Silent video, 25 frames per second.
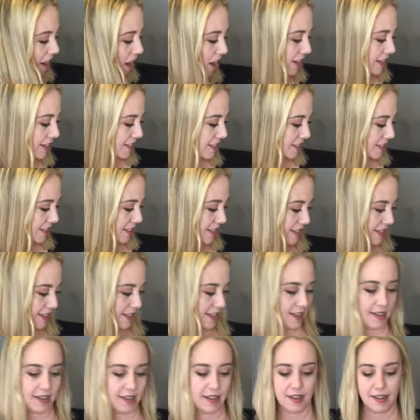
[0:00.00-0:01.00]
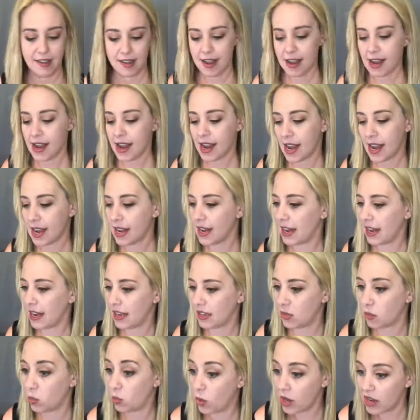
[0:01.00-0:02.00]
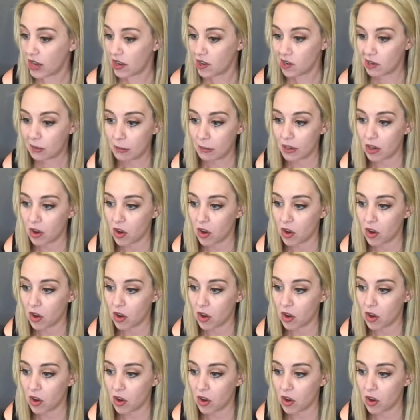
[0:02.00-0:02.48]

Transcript: Honestly, it is weird,